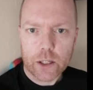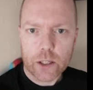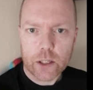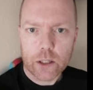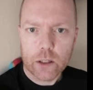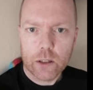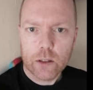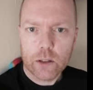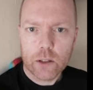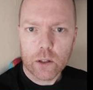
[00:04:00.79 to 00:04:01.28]

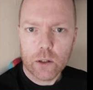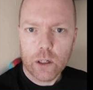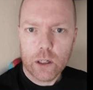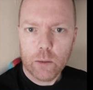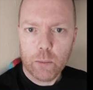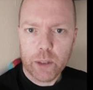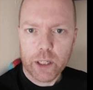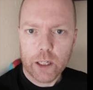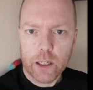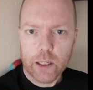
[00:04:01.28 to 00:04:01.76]
So
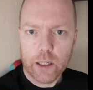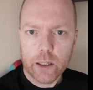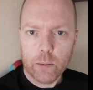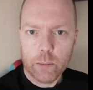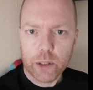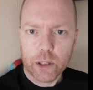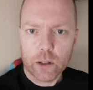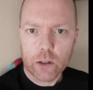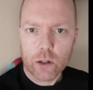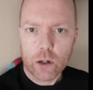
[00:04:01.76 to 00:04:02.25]
it'll be a little
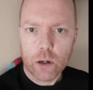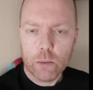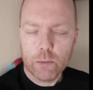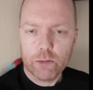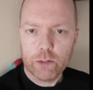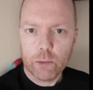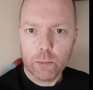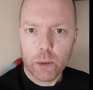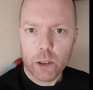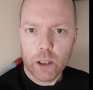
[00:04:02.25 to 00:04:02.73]
bit
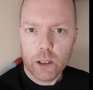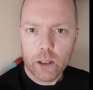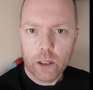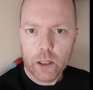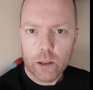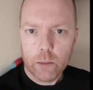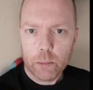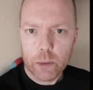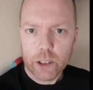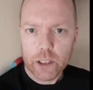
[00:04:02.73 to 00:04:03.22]
uncomfortable,
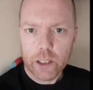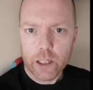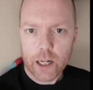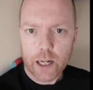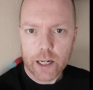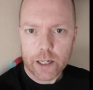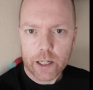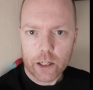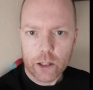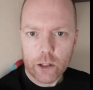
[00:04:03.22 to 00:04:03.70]
but
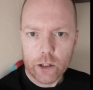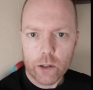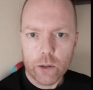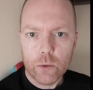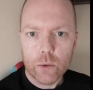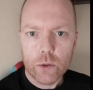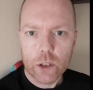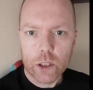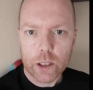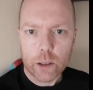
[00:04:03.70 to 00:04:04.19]
not
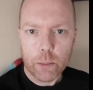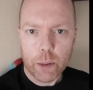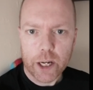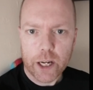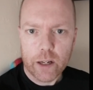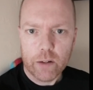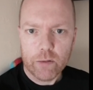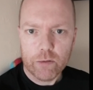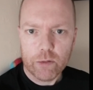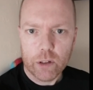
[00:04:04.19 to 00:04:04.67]
hugely
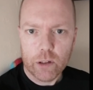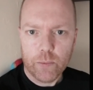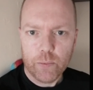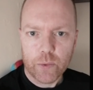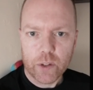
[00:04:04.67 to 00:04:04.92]
painful.